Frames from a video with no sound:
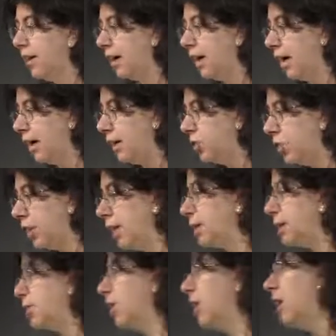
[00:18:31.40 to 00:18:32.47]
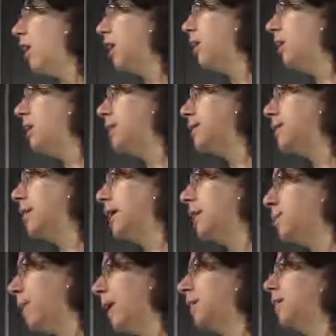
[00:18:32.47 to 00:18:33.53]
Uh, J star is the
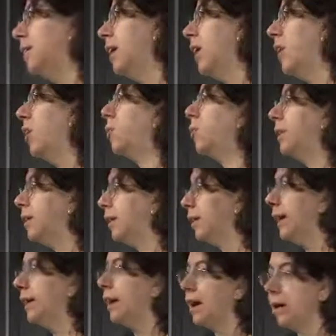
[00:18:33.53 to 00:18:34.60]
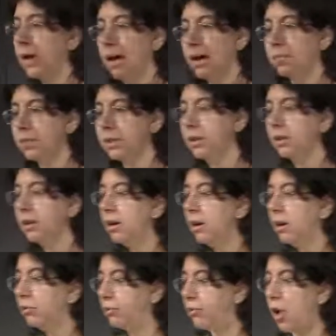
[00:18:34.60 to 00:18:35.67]
expected error when the data comes
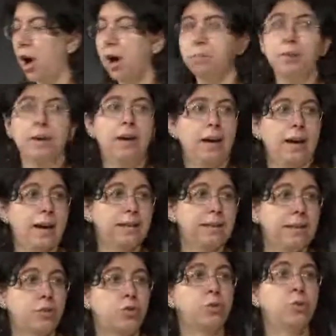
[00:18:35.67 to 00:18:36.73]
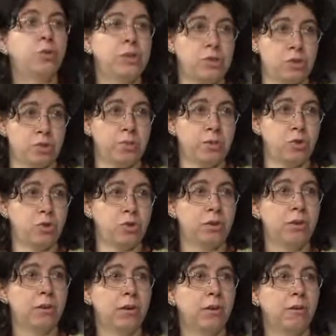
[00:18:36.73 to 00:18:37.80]
from uh, the true
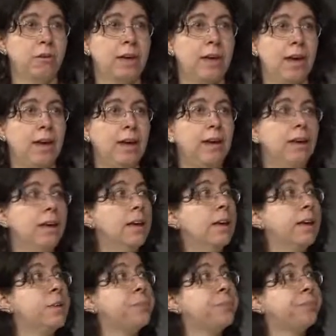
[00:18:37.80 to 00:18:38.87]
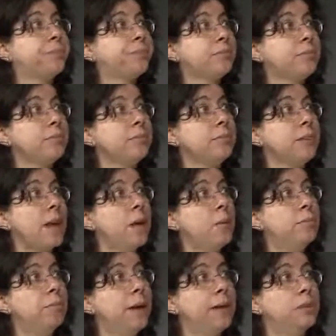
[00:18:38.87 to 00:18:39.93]
distribution. Okay
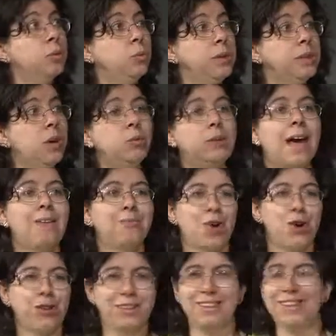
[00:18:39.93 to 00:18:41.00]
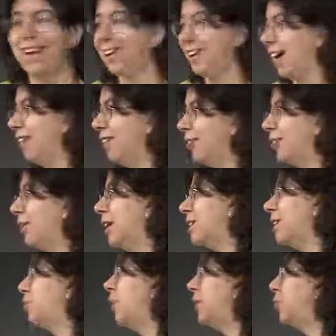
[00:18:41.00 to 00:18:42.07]
but we don't have all the data. Okay,
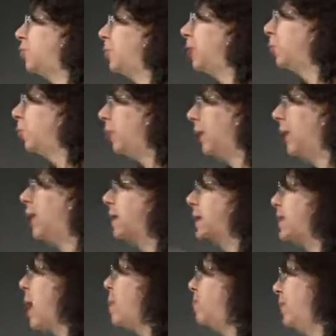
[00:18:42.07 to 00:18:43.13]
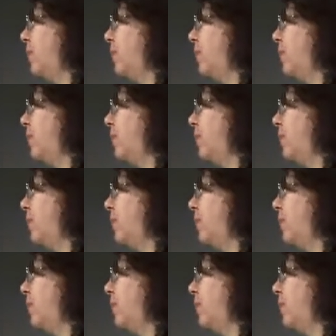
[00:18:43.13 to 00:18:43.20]
so what do we do? We get a sample